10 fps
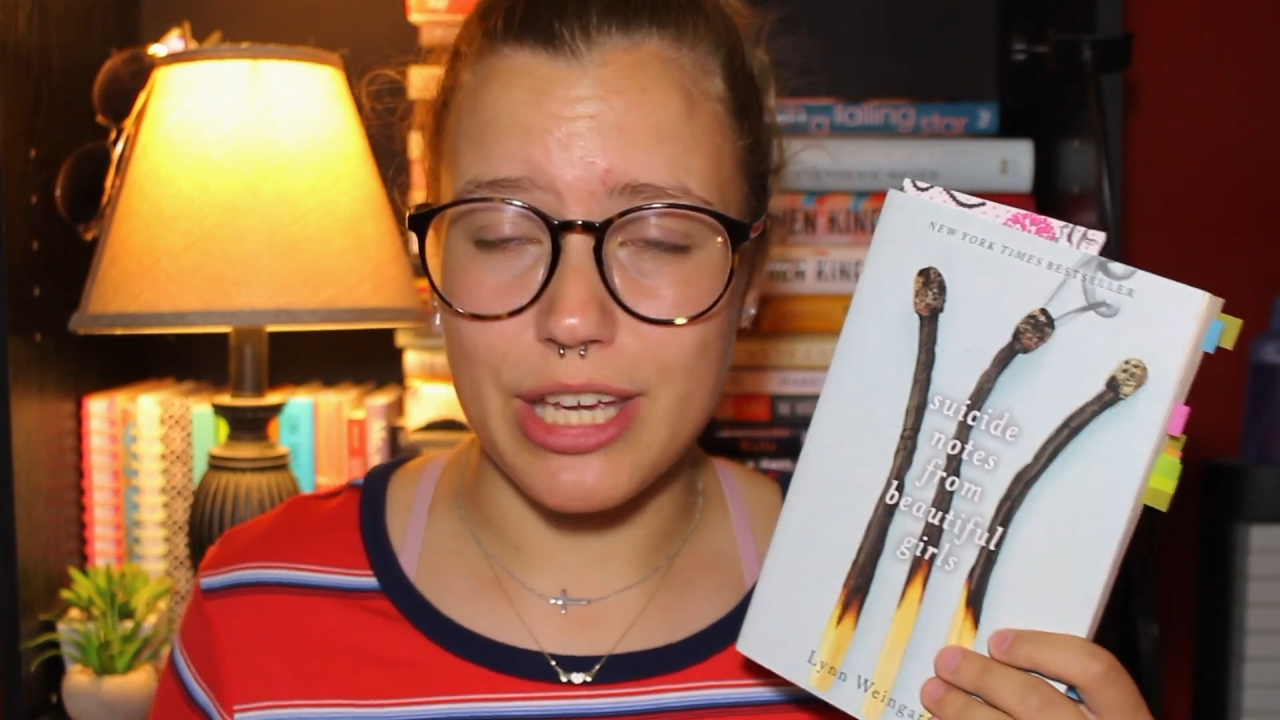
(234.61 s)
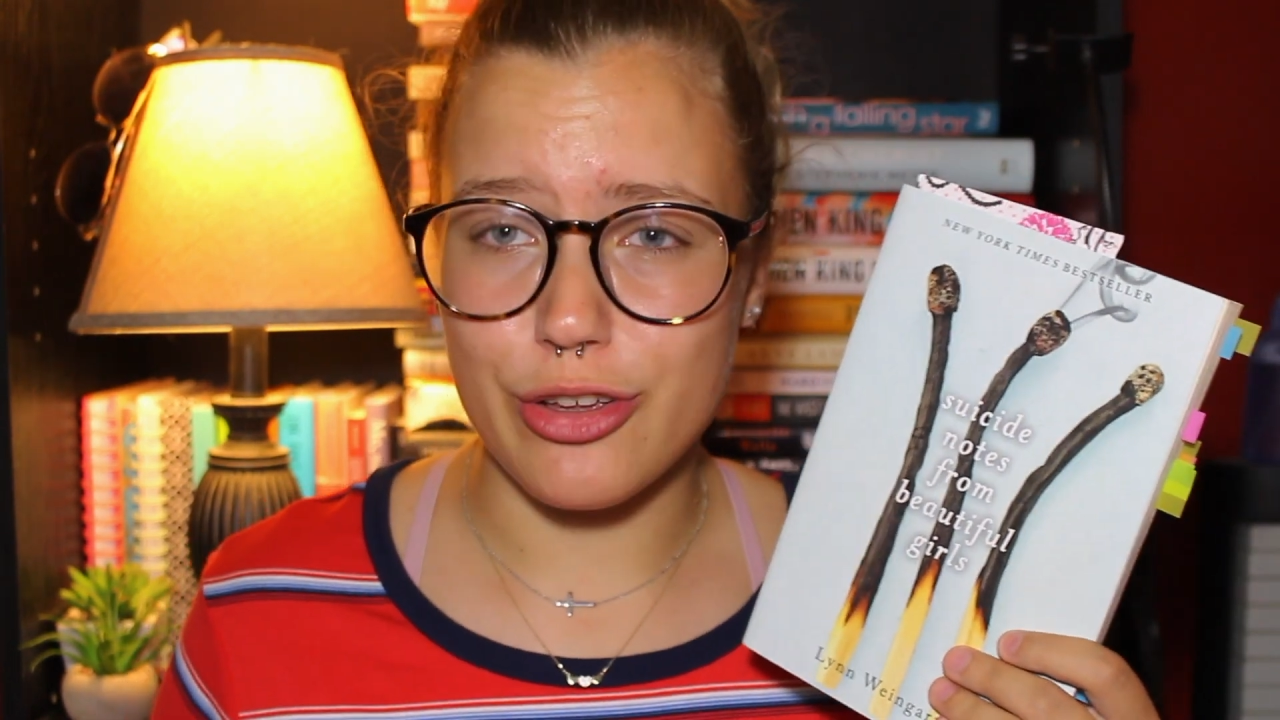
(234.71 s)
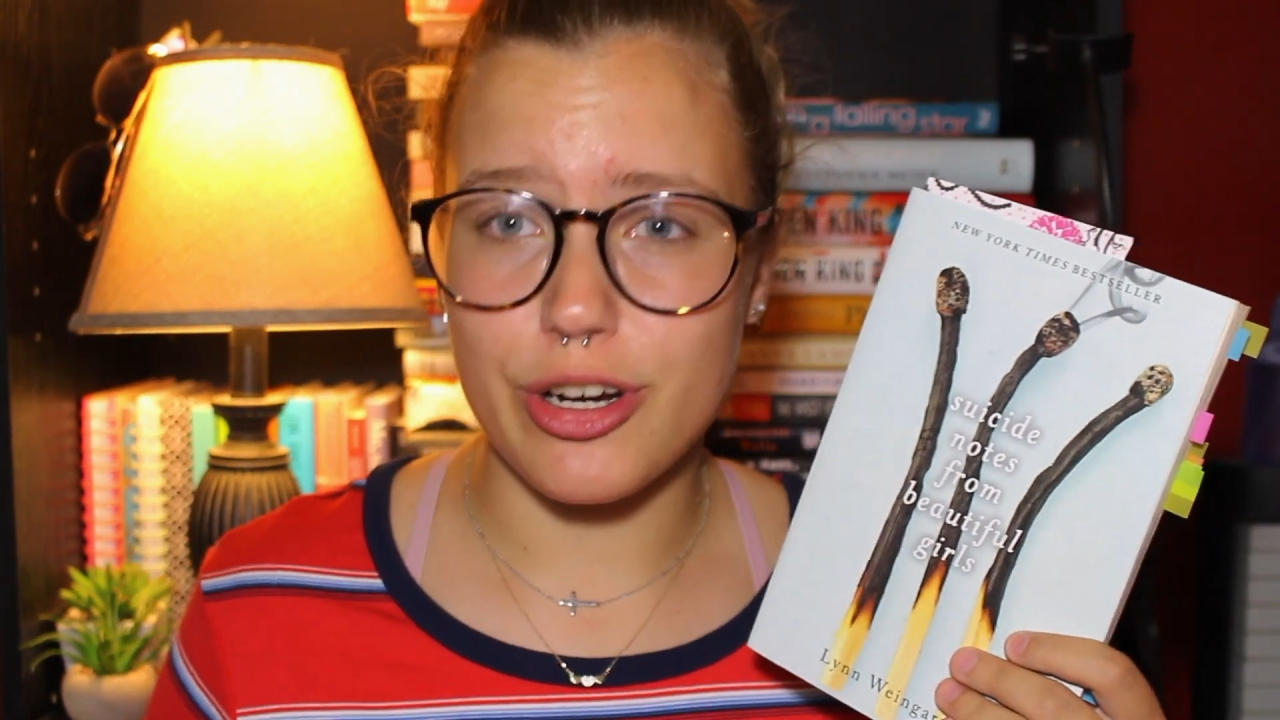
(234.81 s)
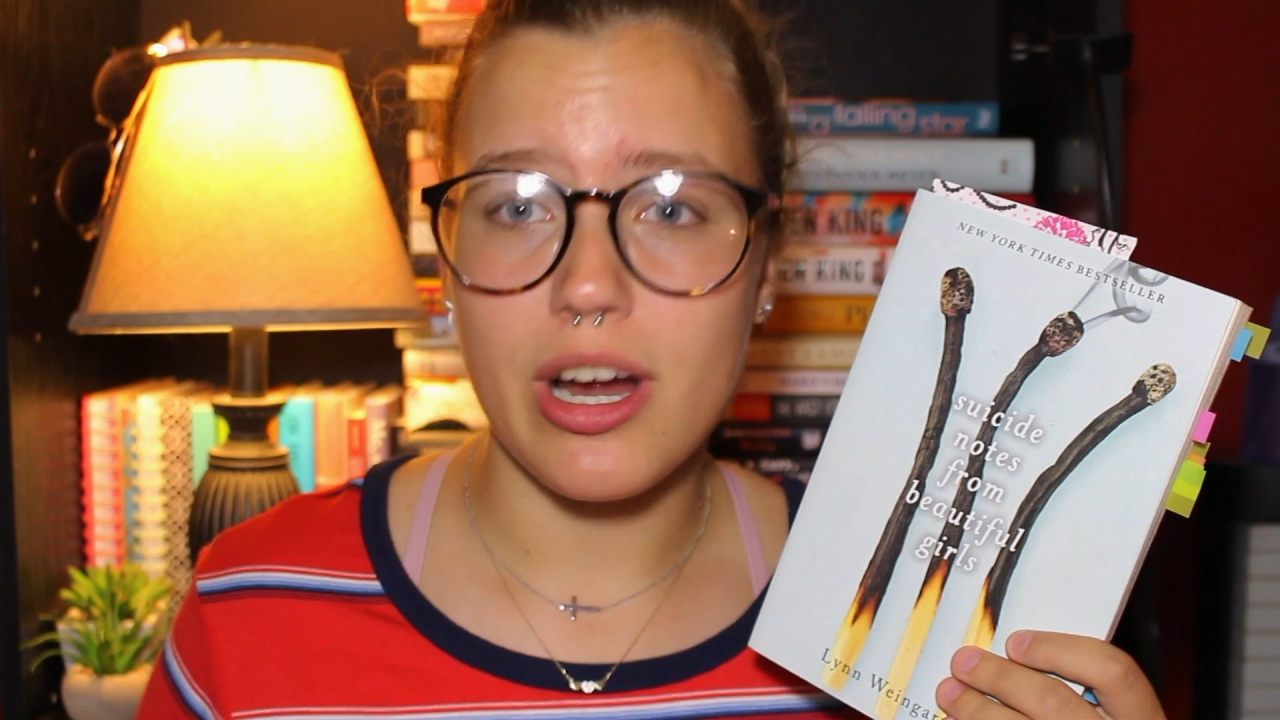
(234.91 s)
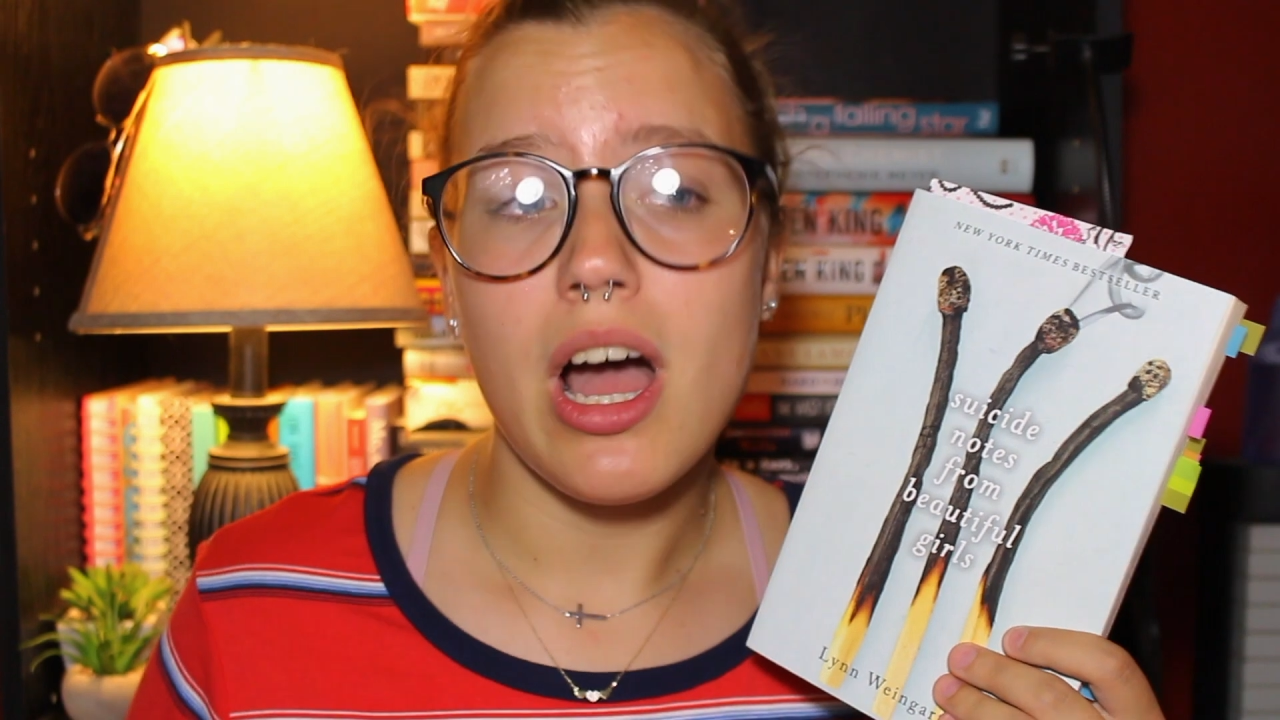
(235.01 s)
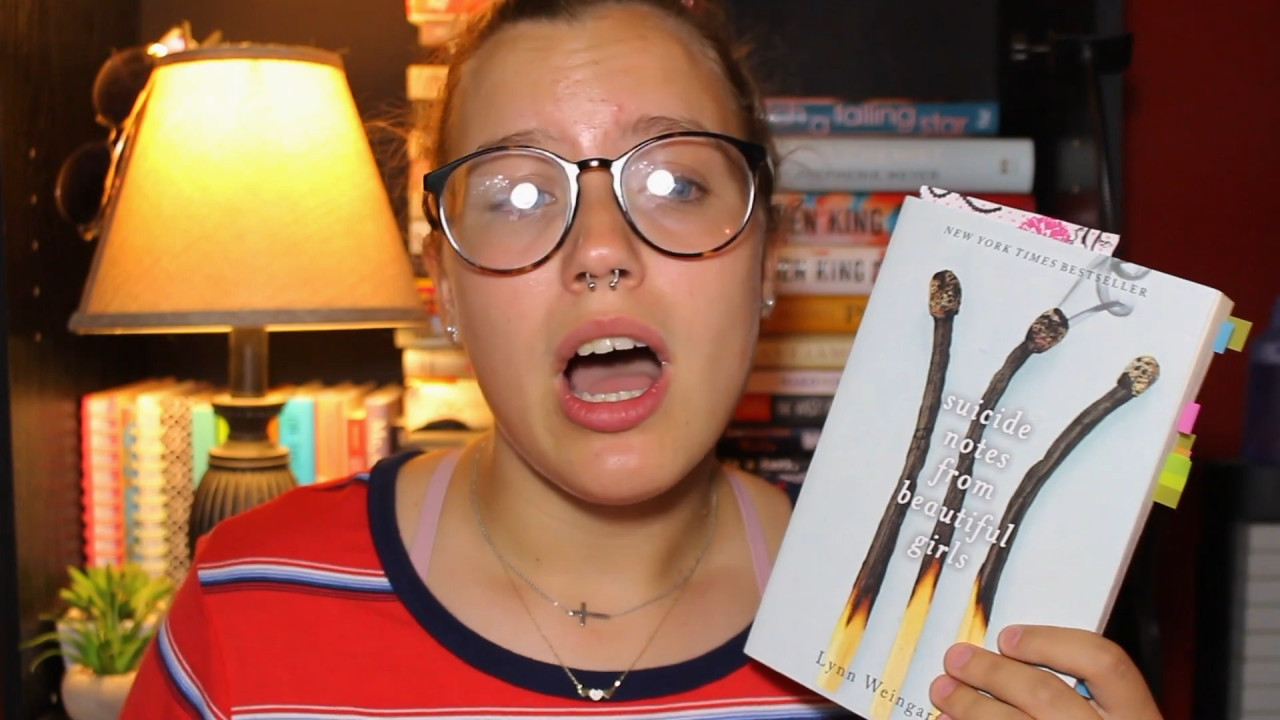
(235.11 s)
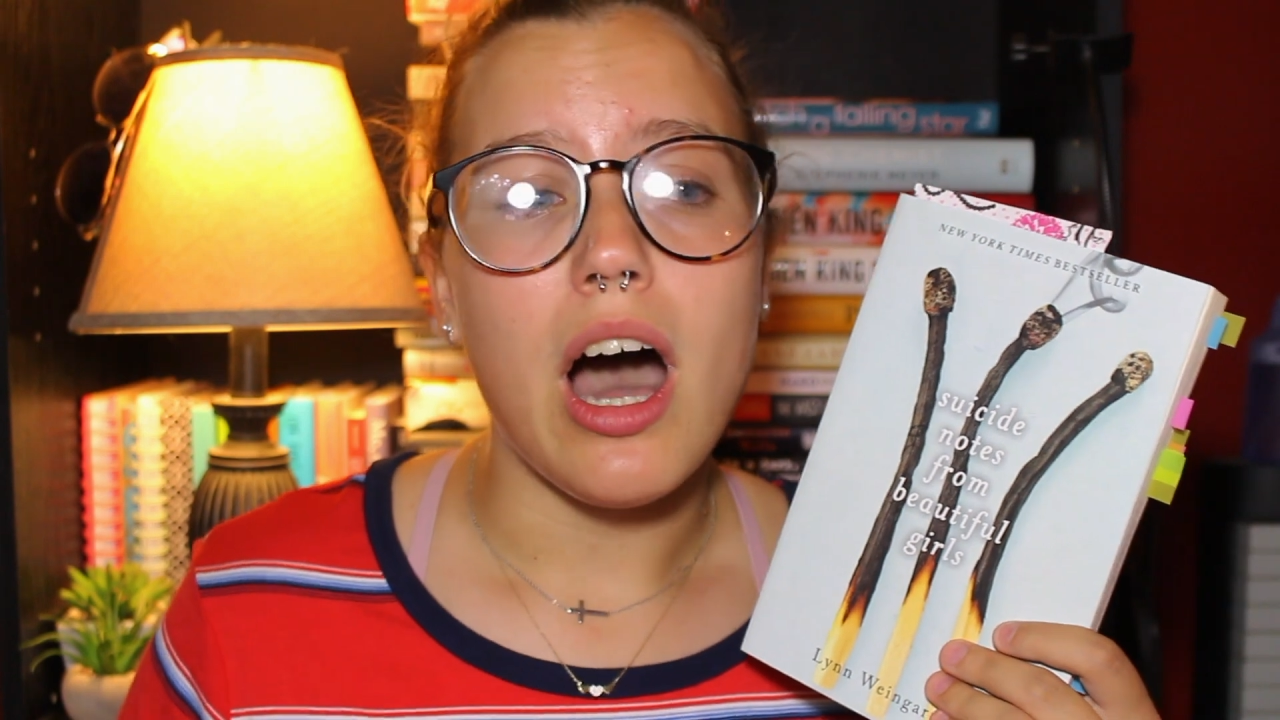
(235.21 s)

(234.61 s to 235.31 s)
either.